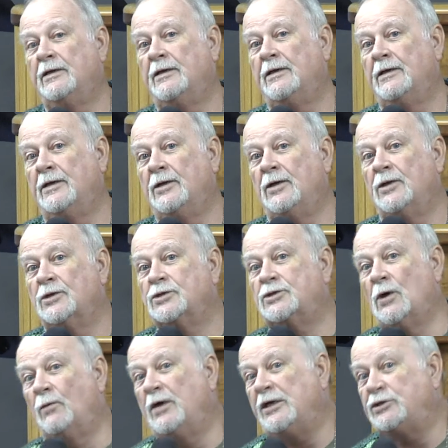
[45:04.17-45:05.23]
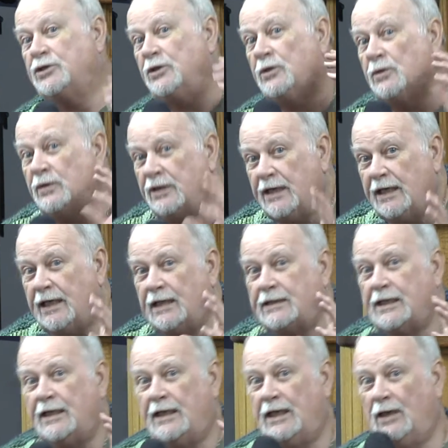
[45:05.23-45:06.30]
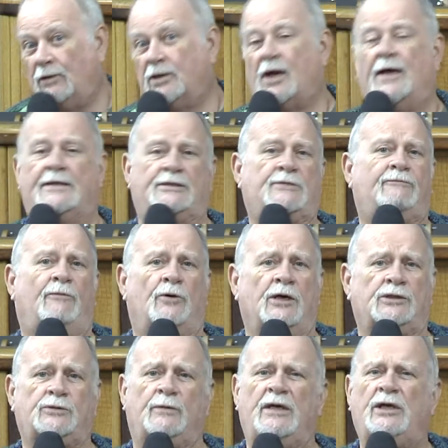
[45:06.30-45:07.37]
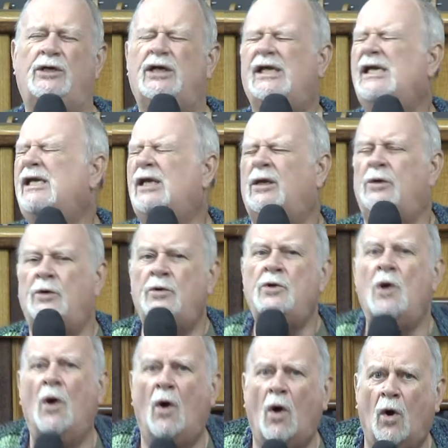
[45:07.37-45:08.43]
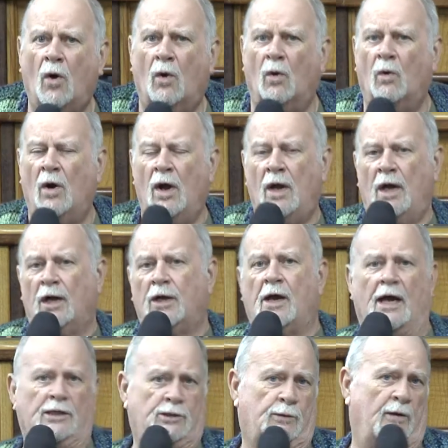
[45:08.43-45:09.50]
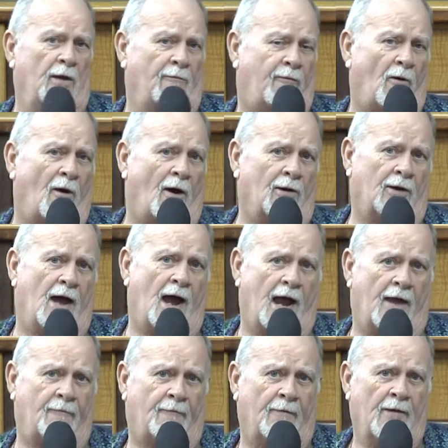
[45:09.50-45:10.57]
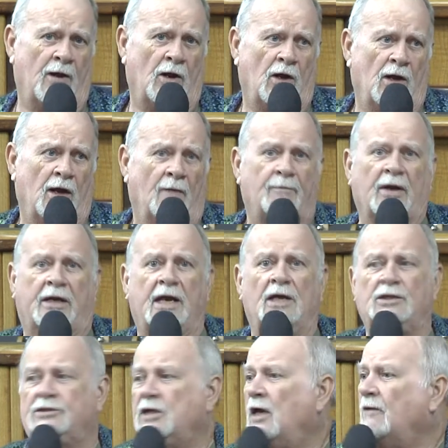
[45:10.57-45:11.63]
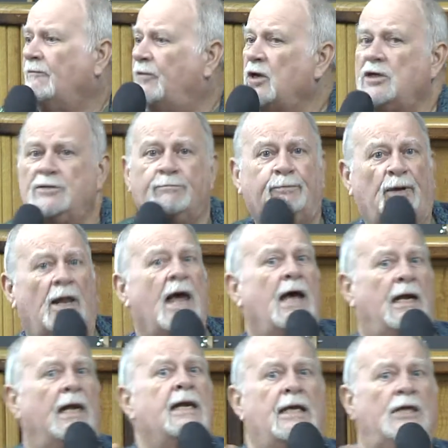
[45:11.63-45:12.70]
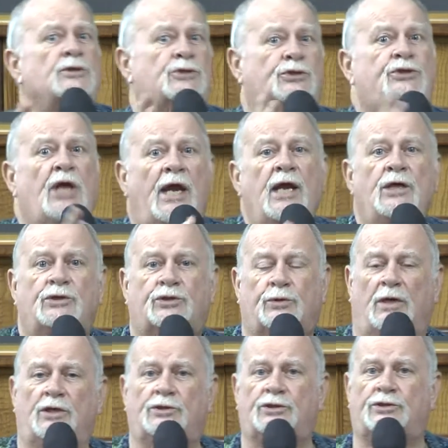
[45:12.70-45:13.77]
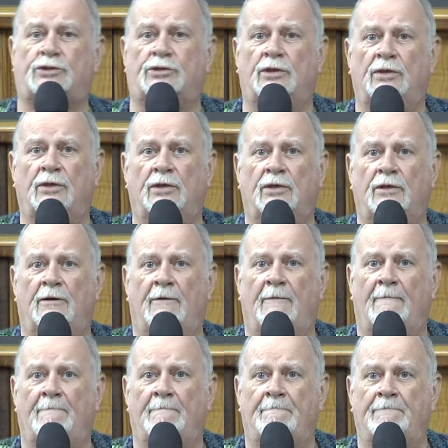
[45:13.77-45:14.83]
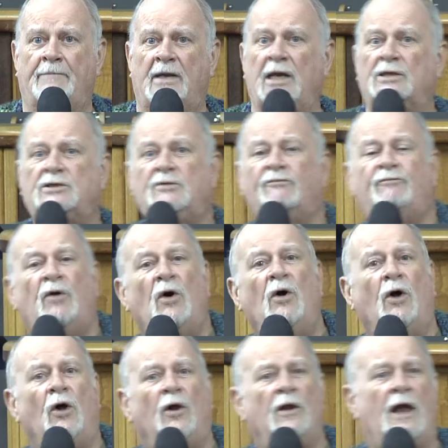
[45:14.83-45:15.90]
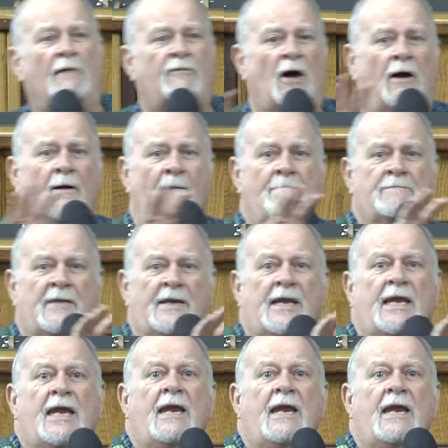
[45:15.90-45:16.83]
in the fifth book of Acts. So we do need to hear God's voice. We need to know God's will for our life because this planet is dangerous.